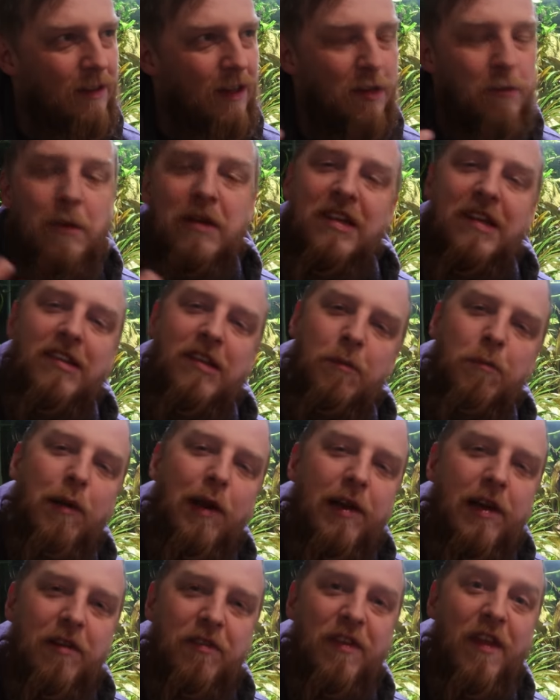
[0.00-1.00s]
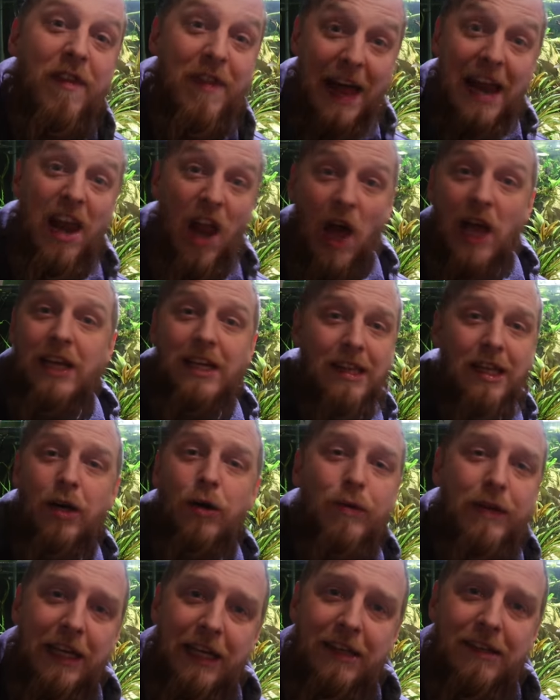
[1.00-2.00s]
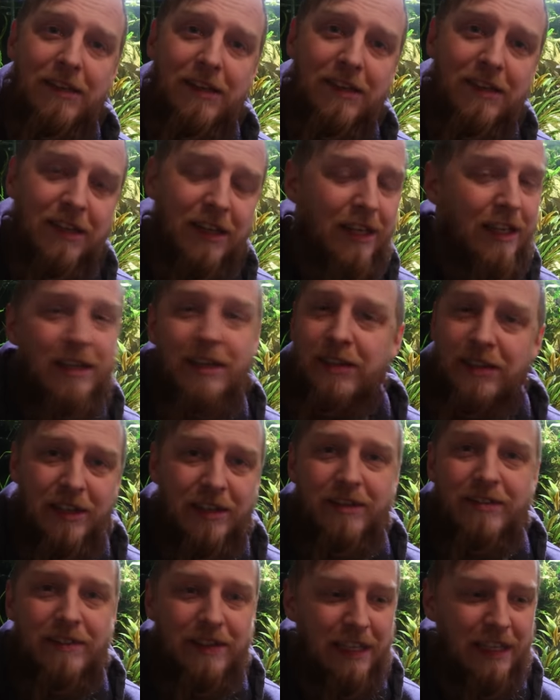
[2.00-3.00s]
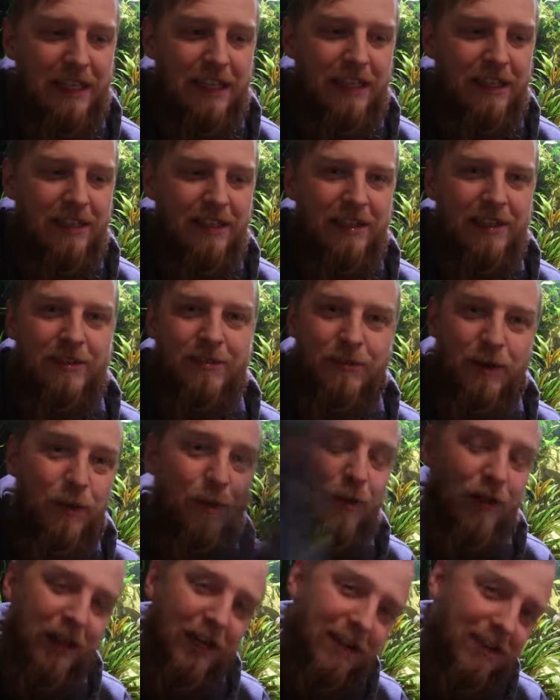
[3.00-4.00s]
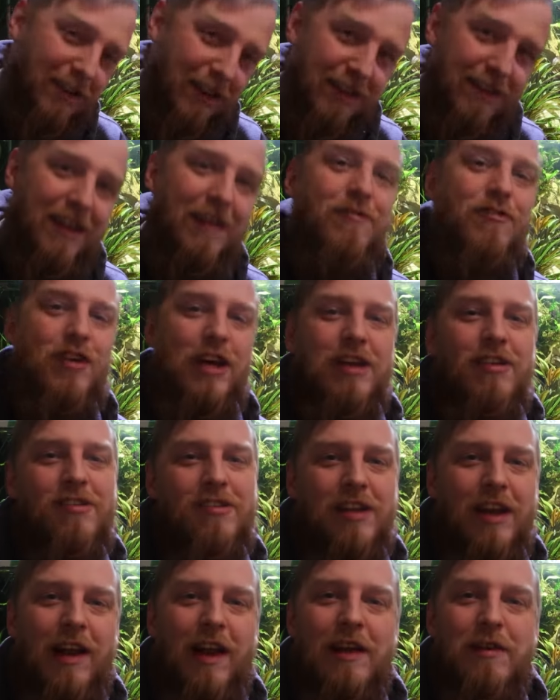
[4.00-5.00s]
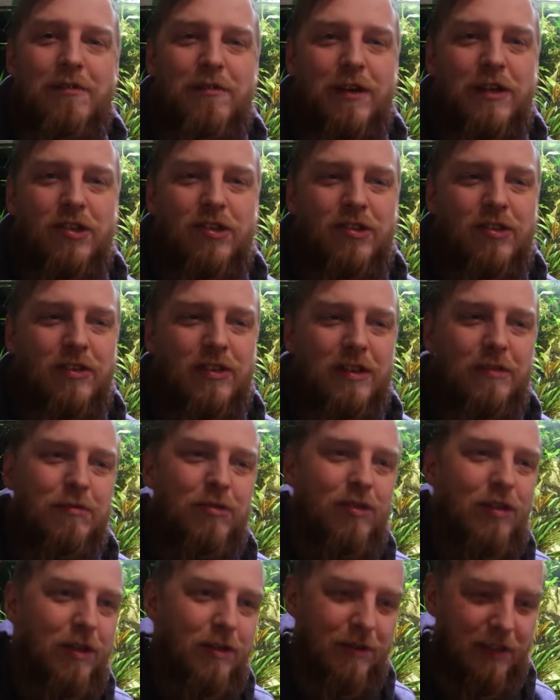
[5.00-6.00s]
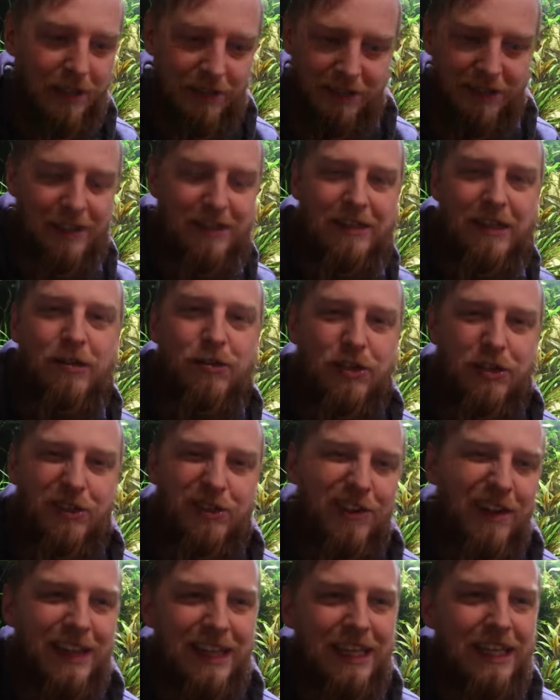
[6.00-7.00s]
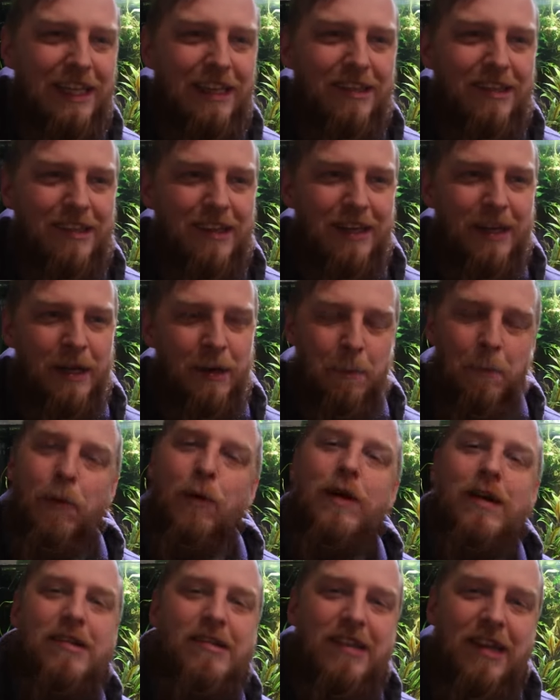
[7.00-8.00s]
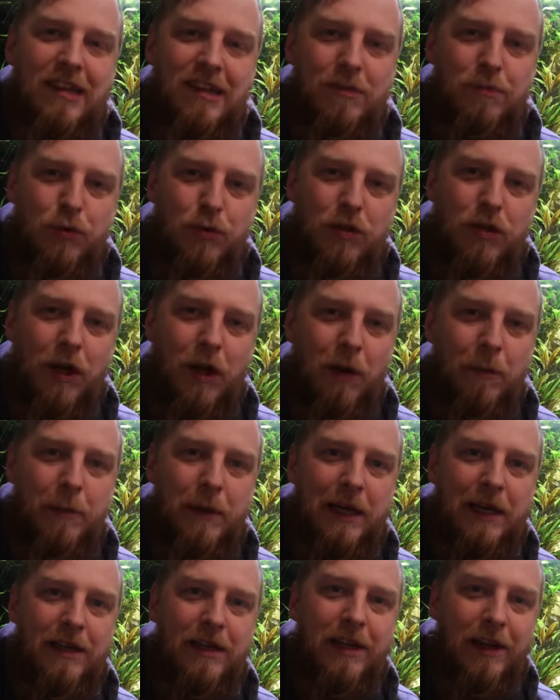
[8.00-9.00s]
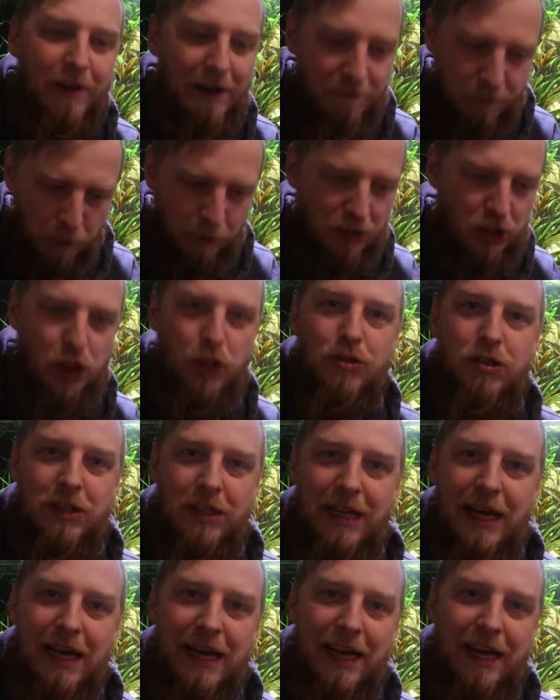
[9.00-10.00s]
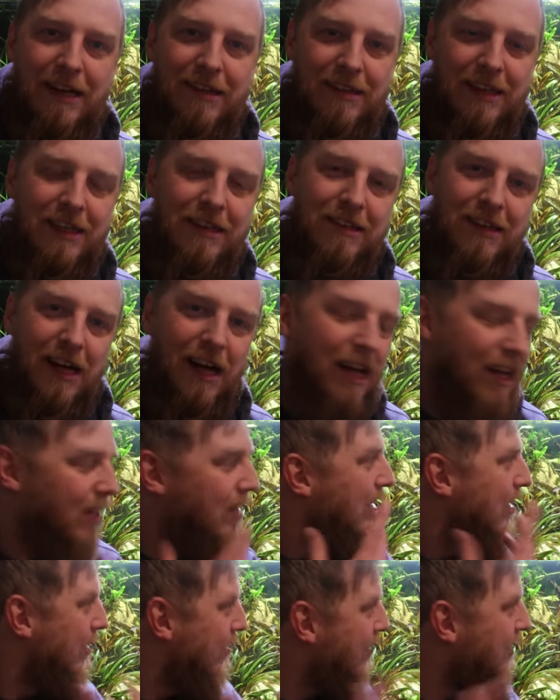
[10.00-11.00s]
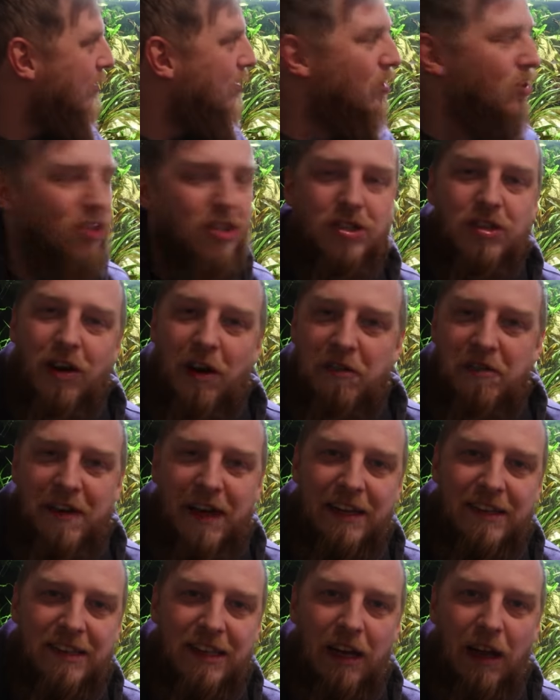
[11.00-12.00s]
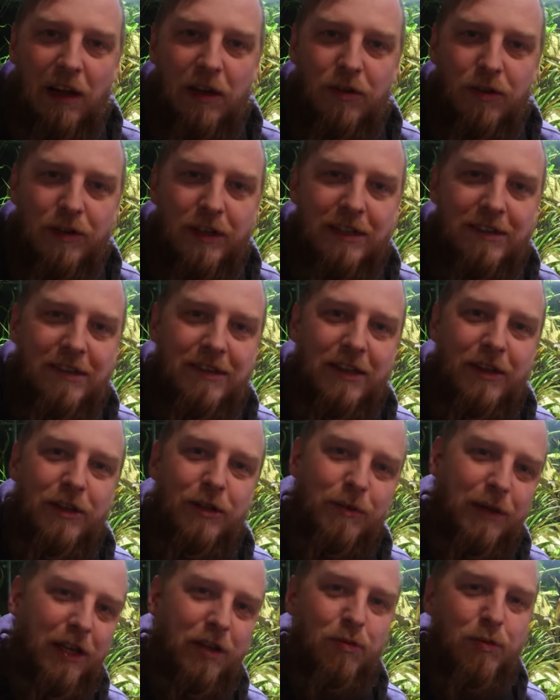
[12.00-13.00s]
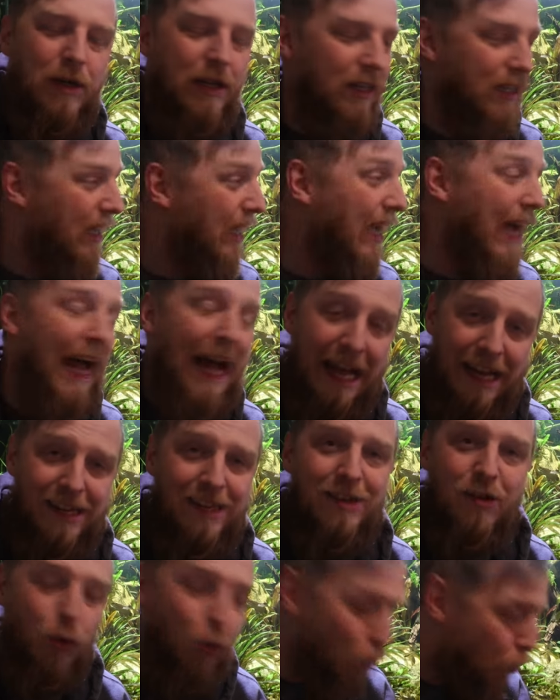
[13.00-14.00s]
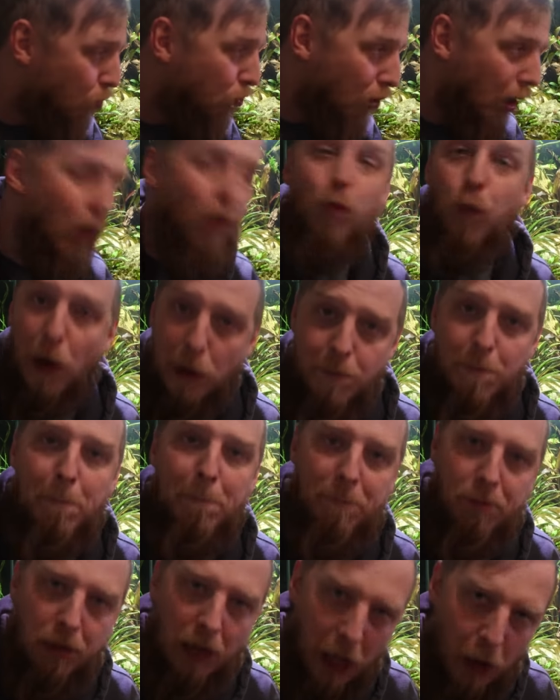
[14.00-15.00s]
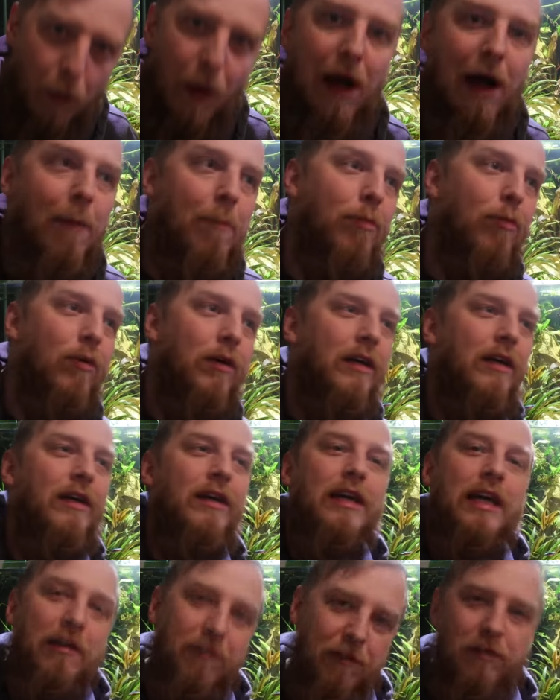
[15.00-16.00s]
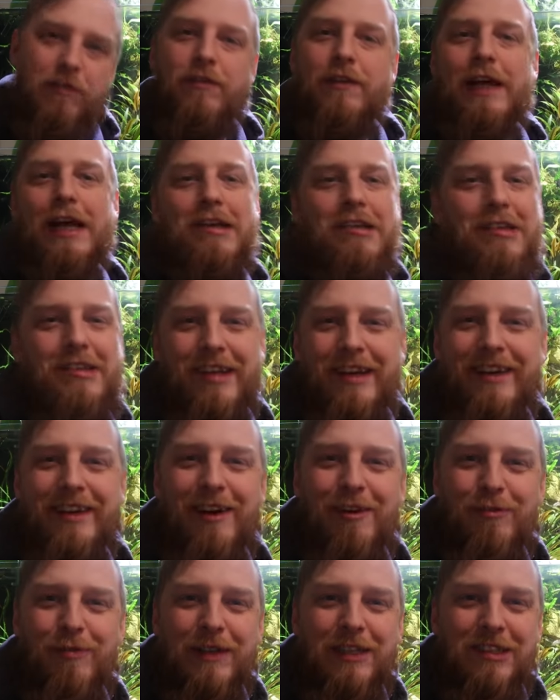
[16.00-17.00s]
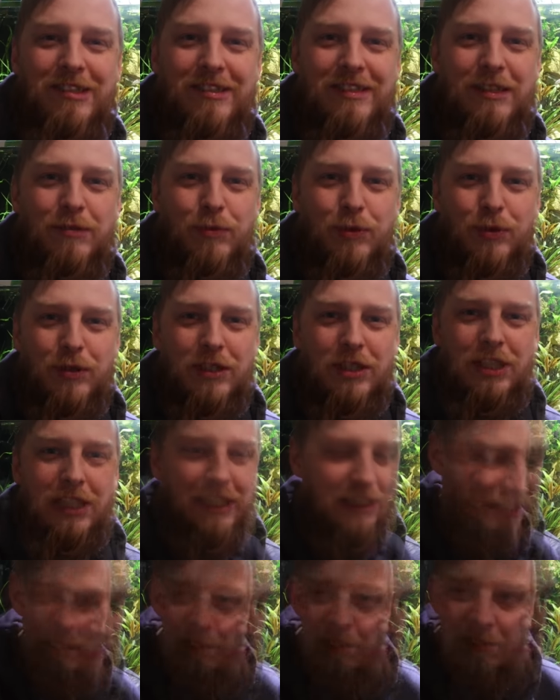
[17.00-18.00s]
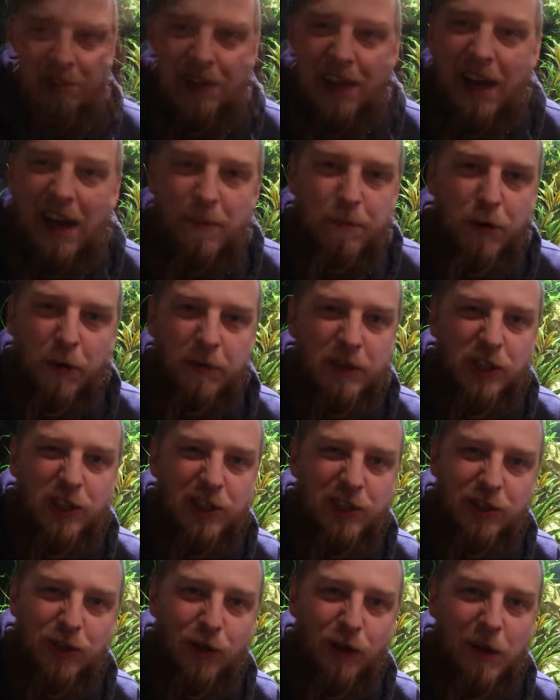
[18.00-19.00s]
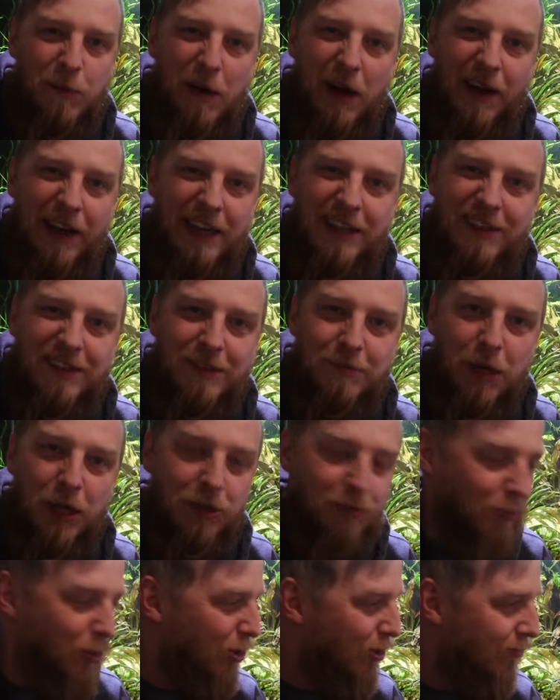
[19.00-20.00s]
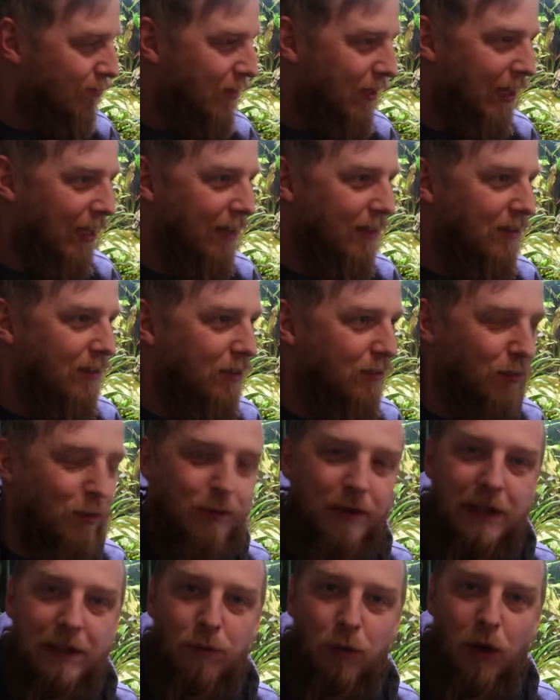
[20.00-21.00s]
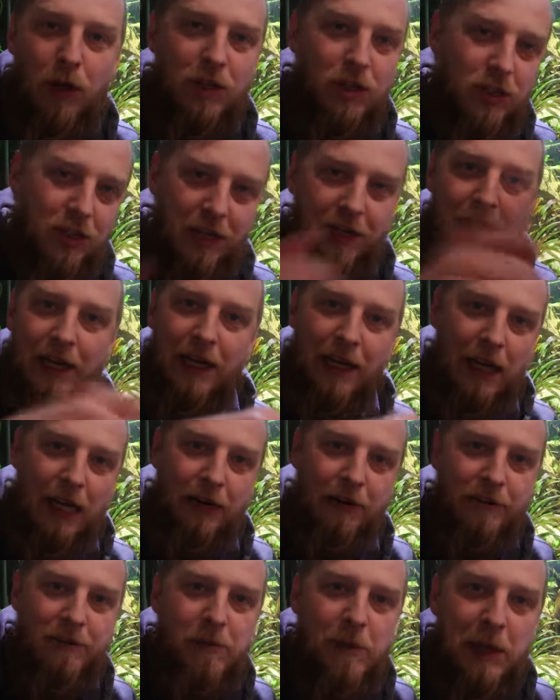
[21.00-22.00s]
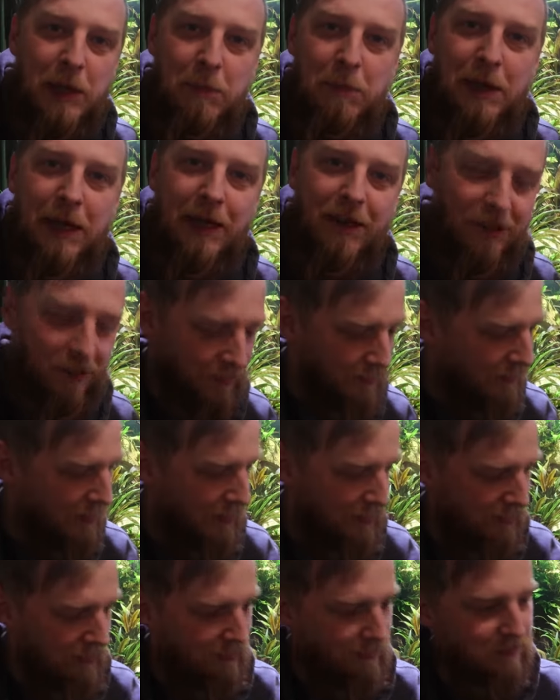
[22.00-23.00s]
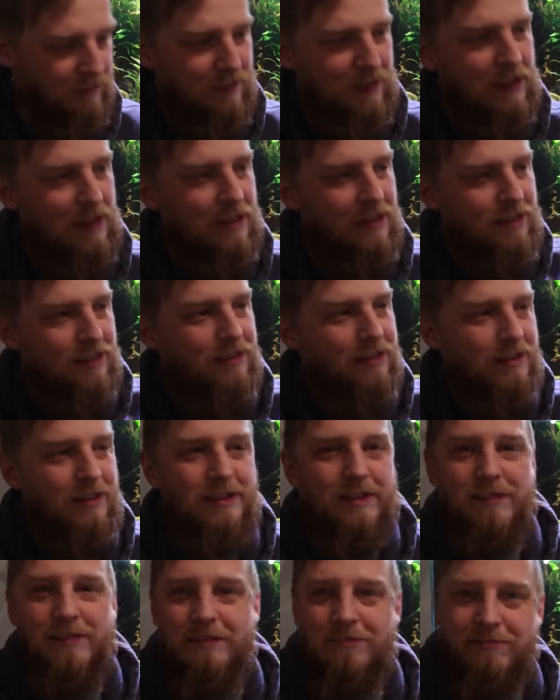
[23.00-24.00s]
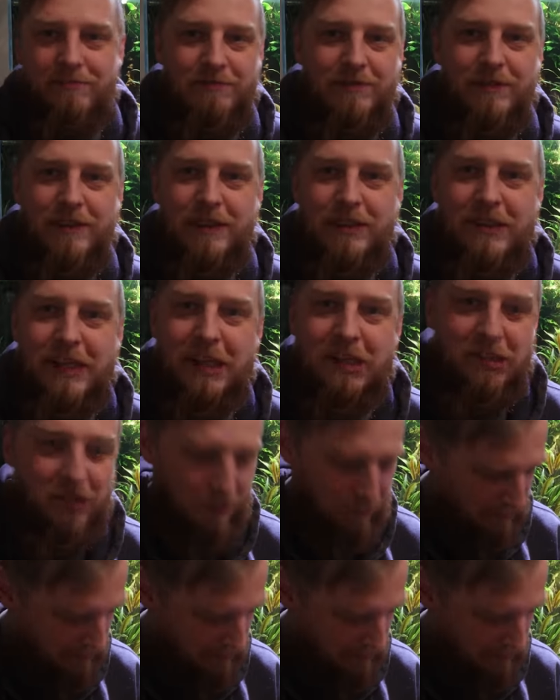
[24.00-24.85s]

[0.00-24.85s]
I suppose they're simple enough that they're like the old heaters. The only real thing is that they've changed the light function on them so that it tells you. So I think it's more accessible to the hobby. You know, everyone's used to that glass heater. This has just got a fancy light on it to tell you when it's working and also won't blow up if you forget to turn it off when you're doing your water change. Yeah, I probably shouldn't talk about heaters much more. You know, you've already watched however many minutes of this of uh, this heater.